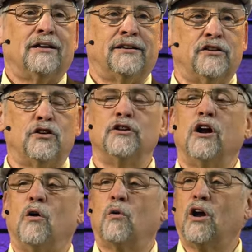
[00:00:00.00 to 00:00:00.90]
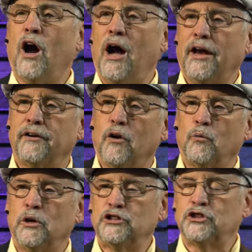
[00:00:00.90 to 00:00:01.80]
Did you know God
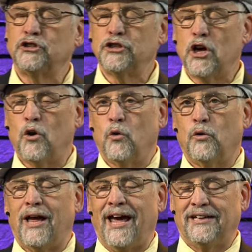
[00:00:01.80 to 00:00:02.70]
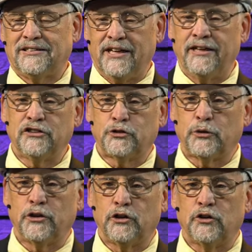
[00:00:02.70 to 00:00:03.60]
was known as
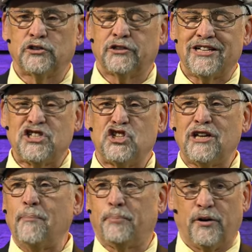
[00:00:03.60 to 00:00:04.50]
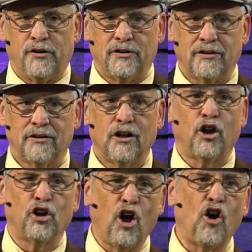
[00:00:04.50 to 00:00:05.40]
Israel's shepherd
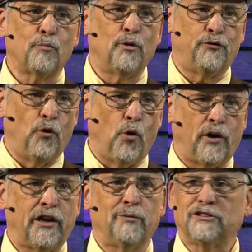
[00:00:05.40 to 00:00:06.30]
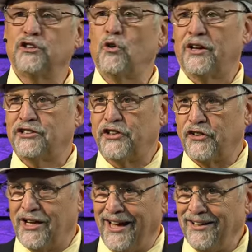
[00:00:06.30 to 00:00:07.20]
long before he was known as their
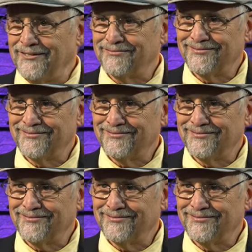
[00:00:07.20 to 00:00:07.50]
king?